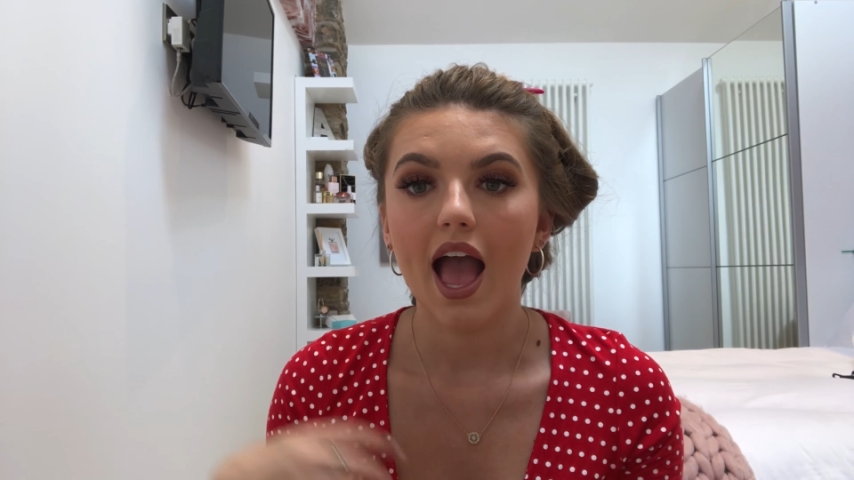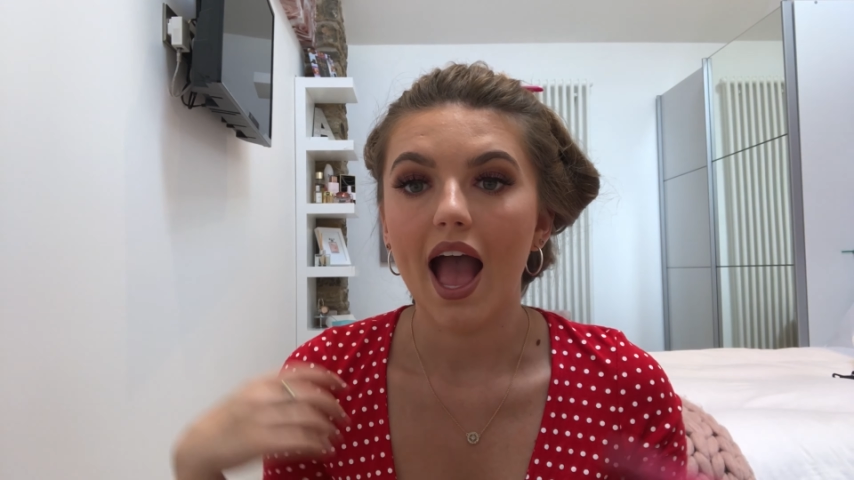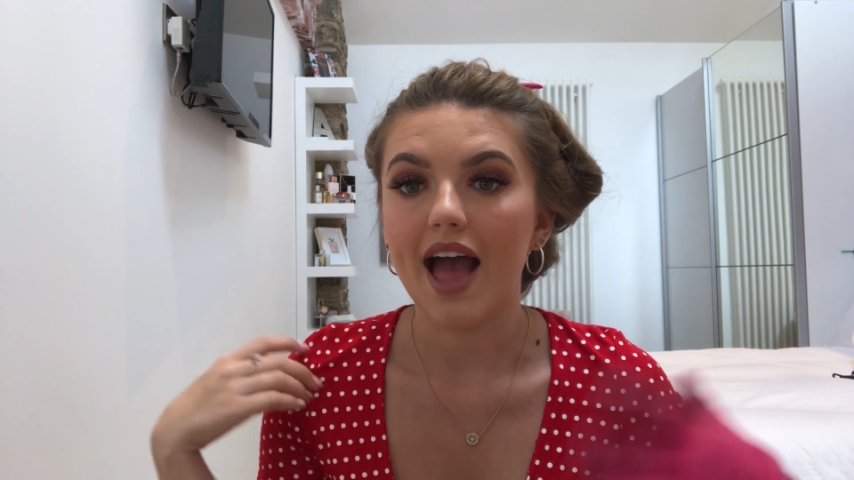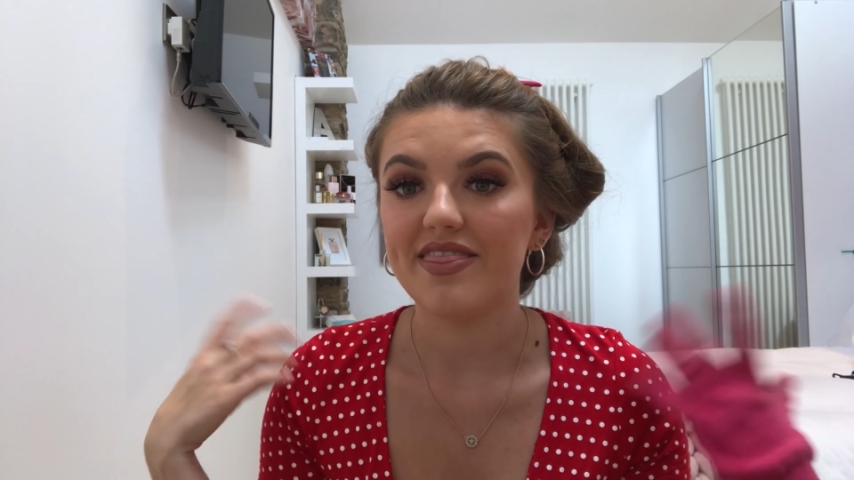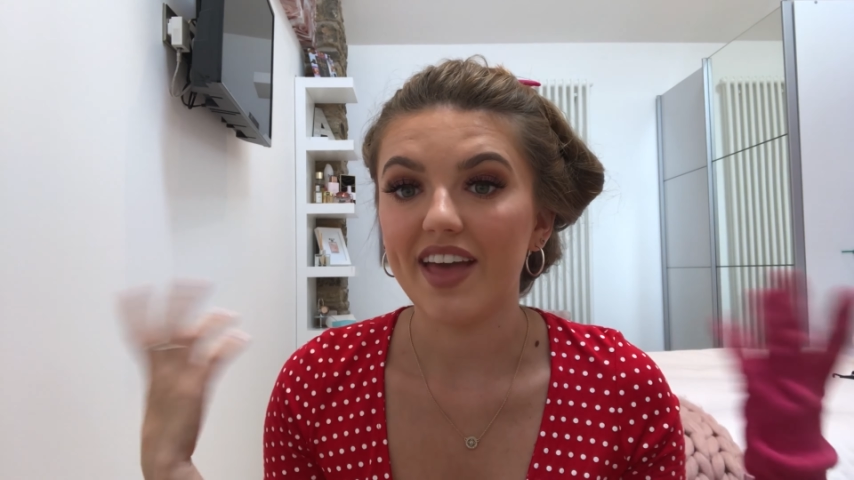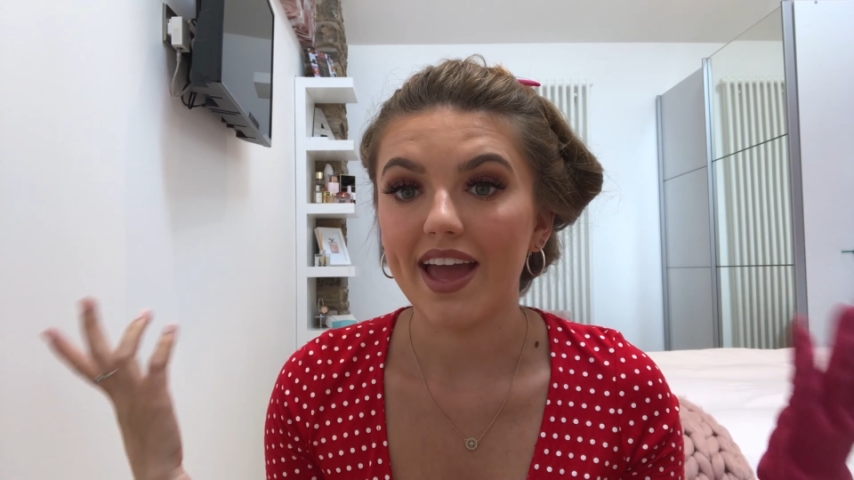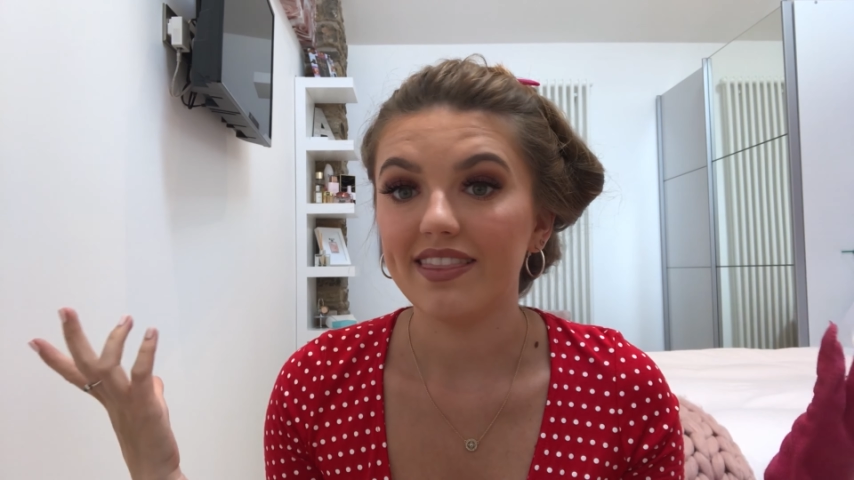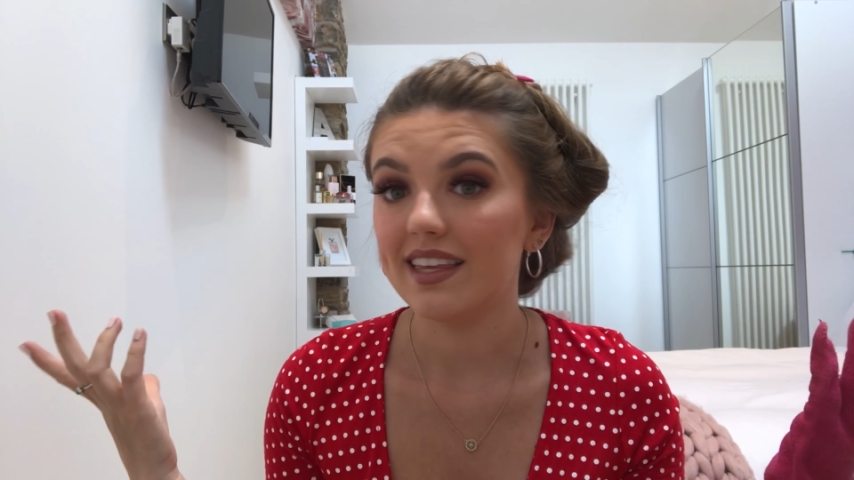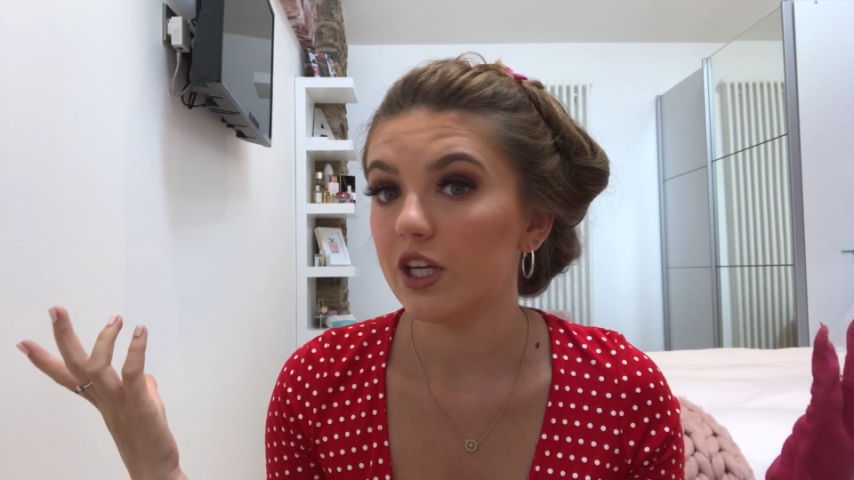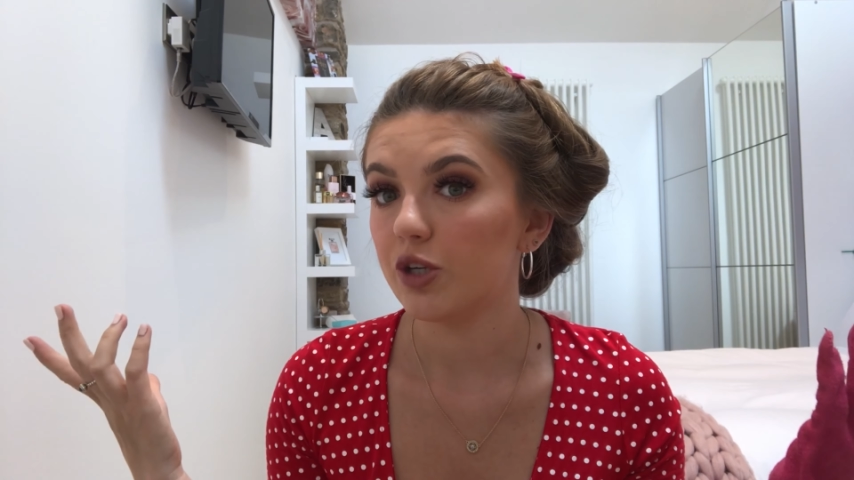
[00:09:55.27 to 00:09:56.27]
and then
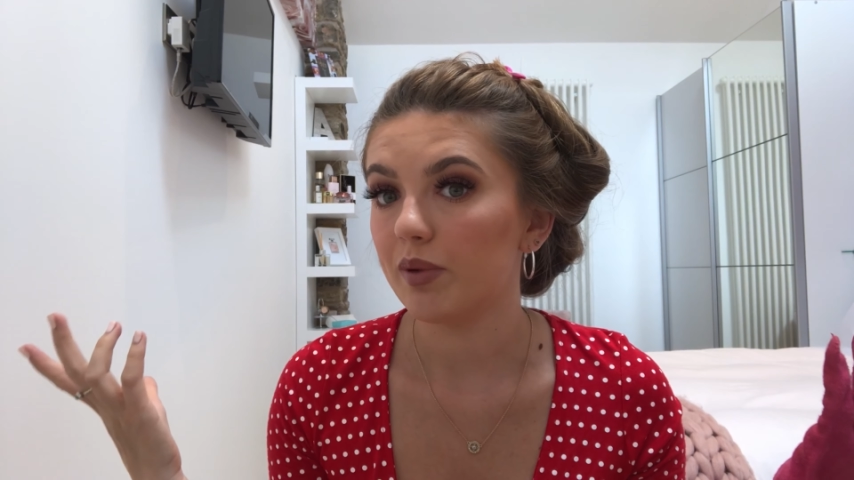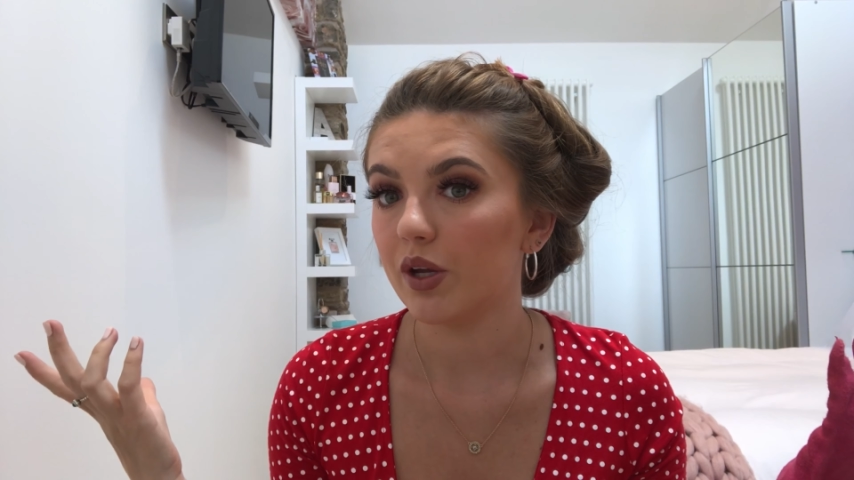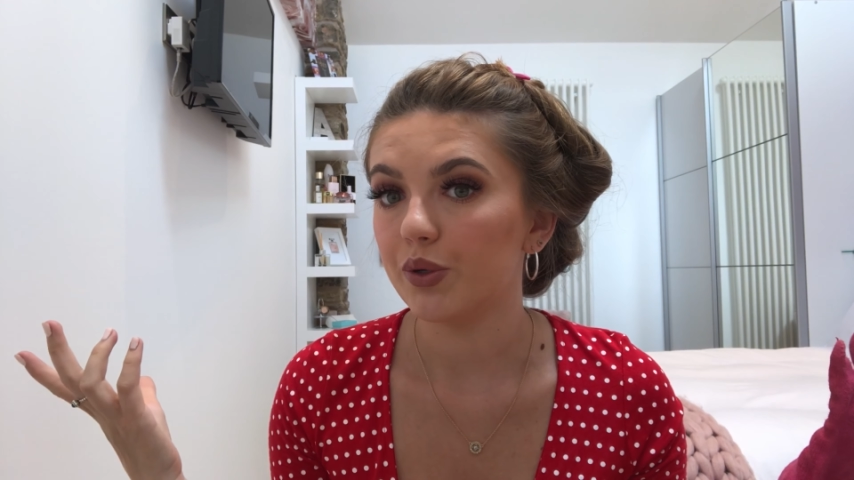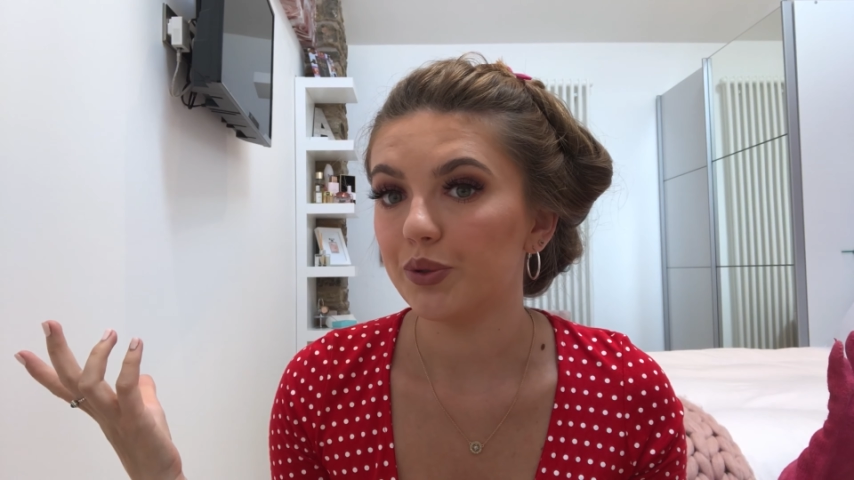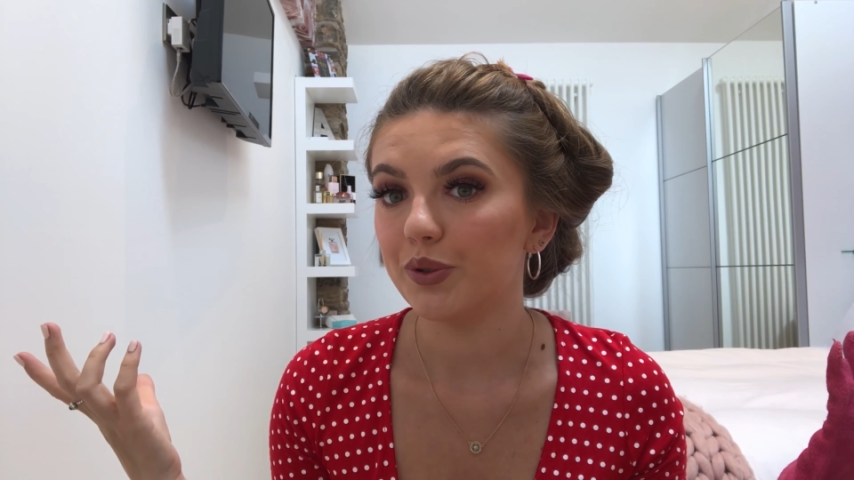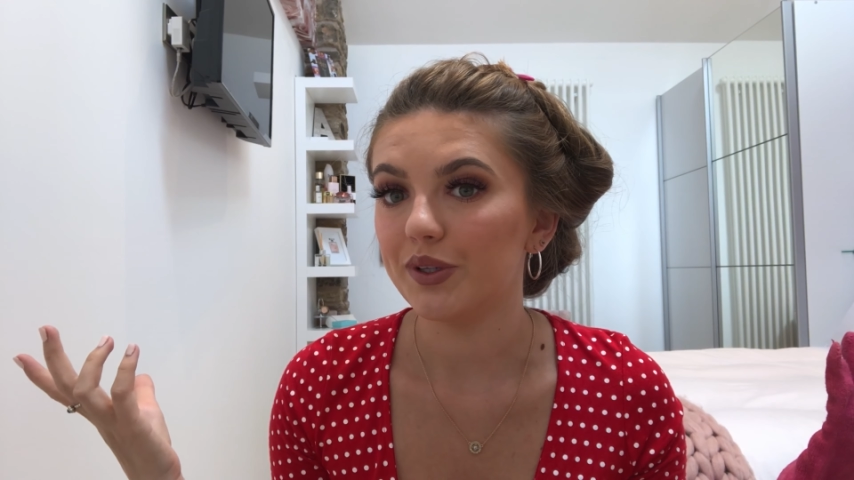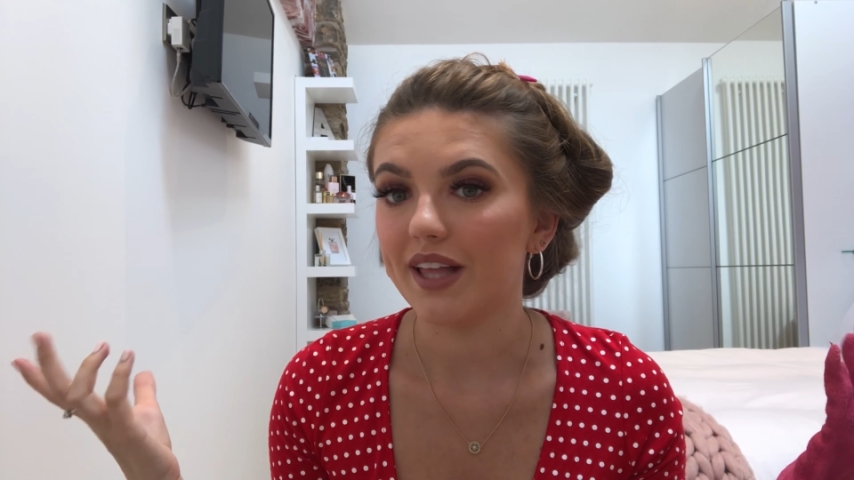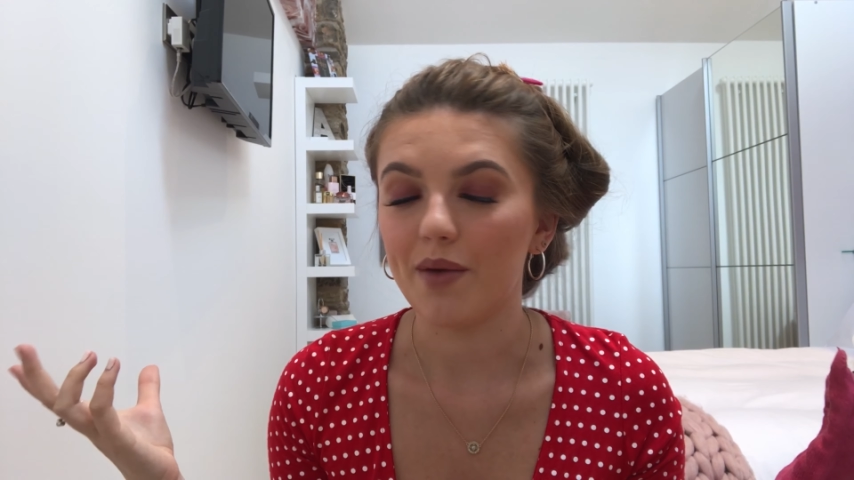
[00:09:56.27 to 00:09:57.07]
these should be cool